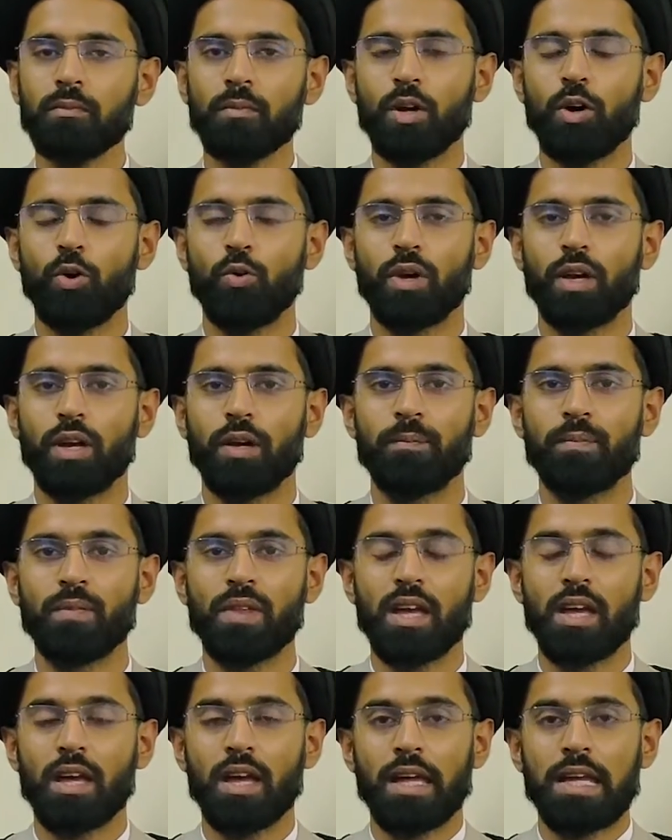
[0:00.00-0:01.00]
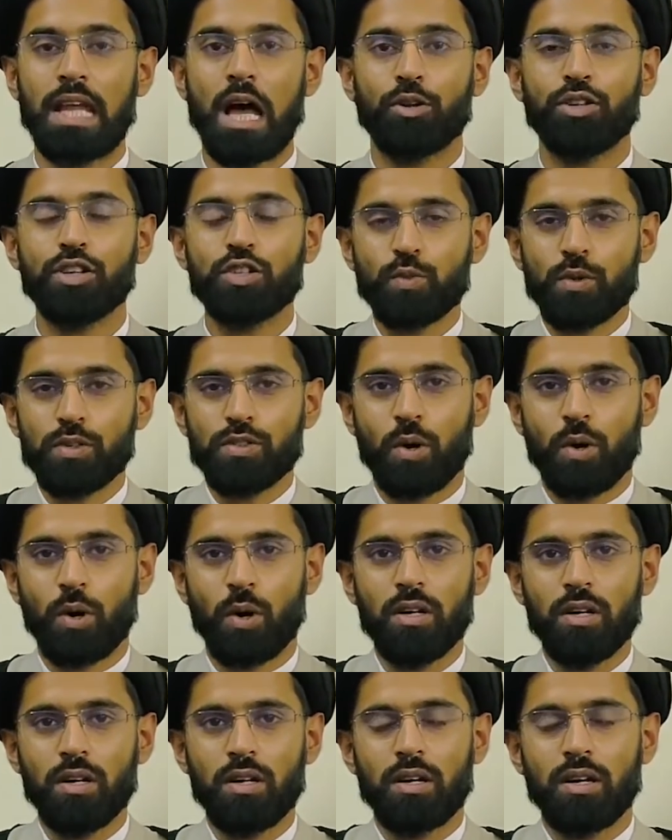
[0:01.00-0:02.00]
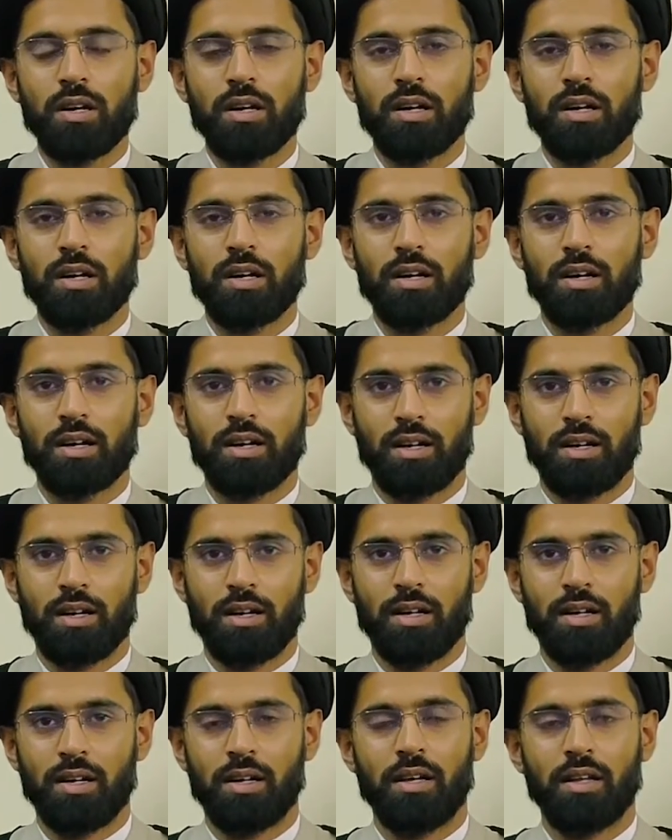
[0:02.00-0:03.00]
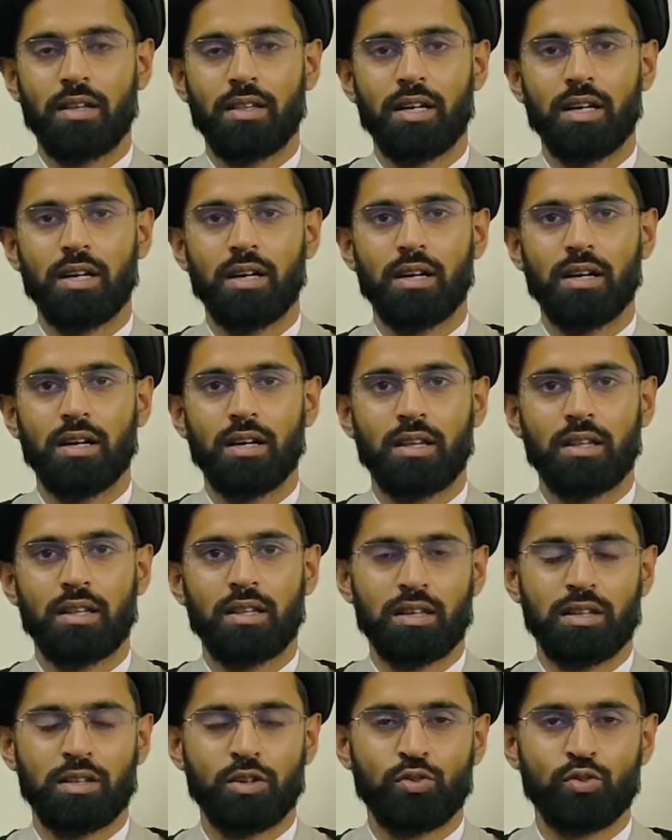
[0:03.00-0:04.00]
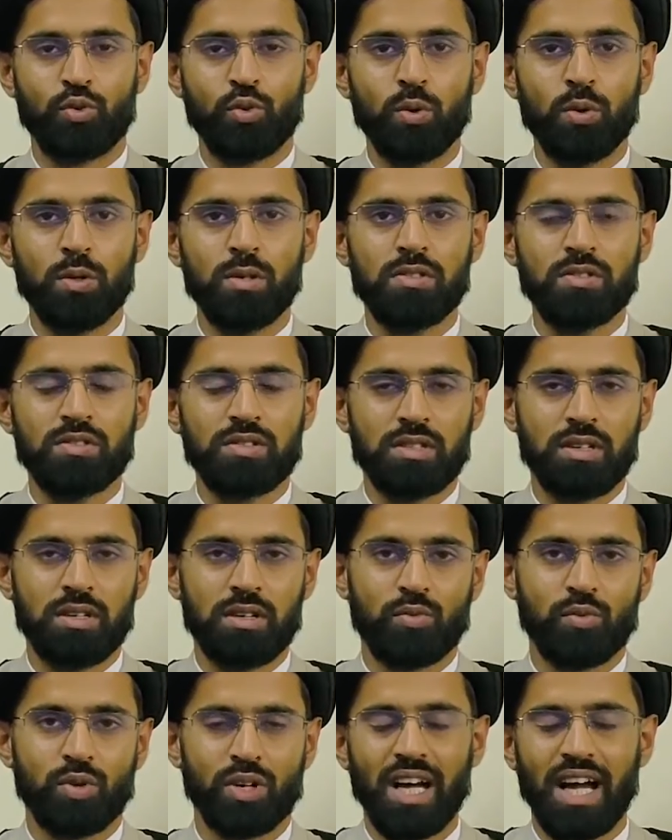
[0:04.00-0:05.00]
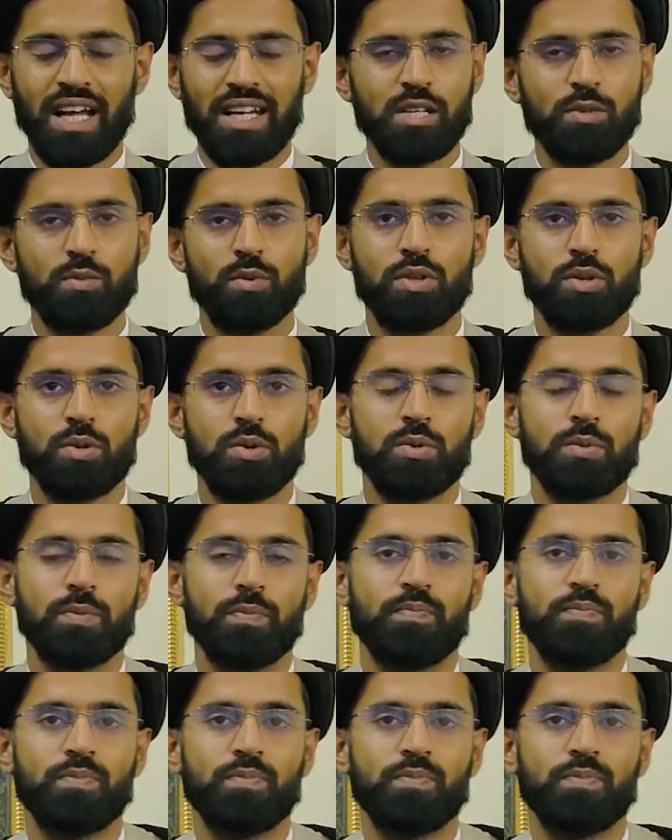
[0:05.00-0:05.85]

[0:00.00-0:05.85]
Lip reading: Okay. Now this was all the rules regarding wudu,